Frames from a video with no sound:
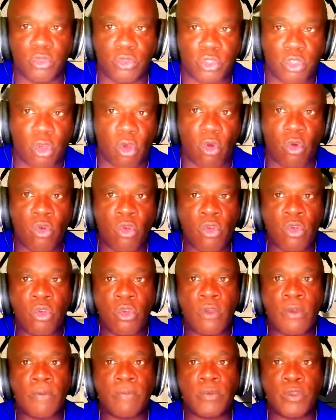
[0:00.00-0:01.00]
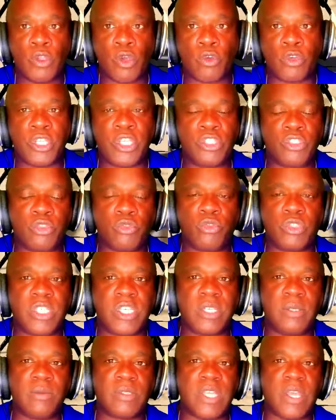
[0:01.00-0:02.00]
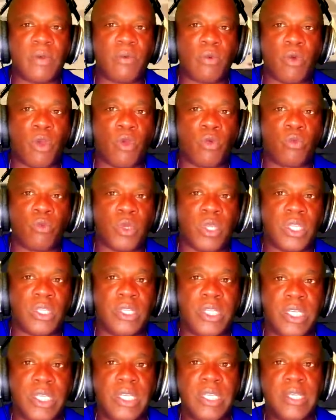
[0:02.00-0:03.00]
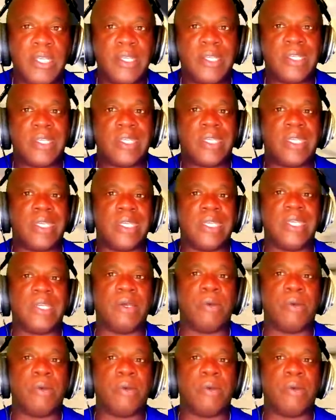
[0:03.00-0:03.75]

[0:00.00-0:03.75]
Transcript: So, these two teams that weren't really in a